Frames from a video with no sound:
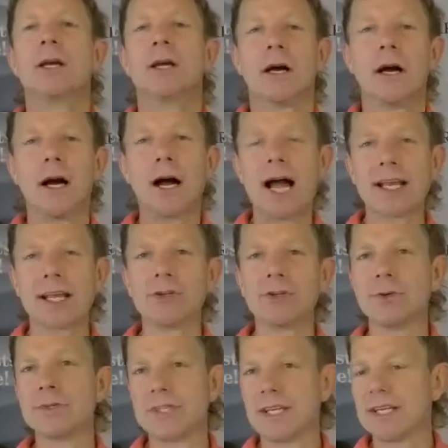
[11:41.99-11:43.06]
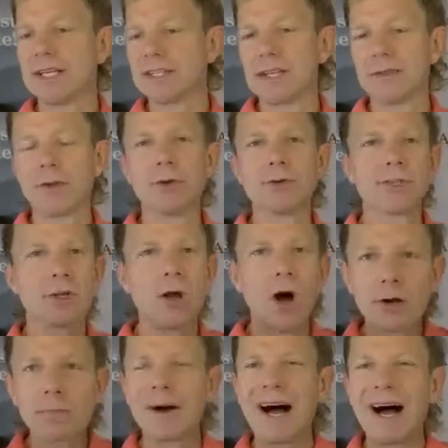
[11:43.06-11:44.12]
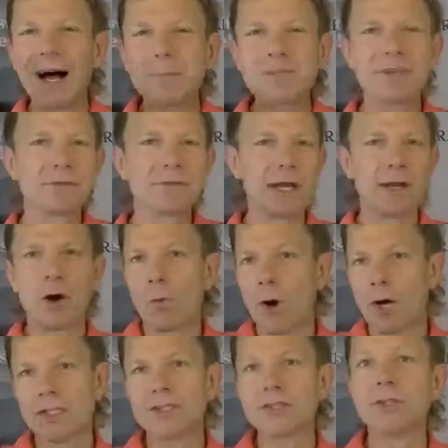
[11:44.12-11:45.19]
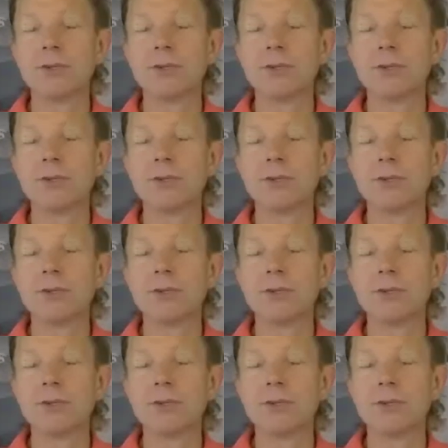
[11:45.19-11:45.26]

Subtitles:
I could use this in those long bobs if they don't want us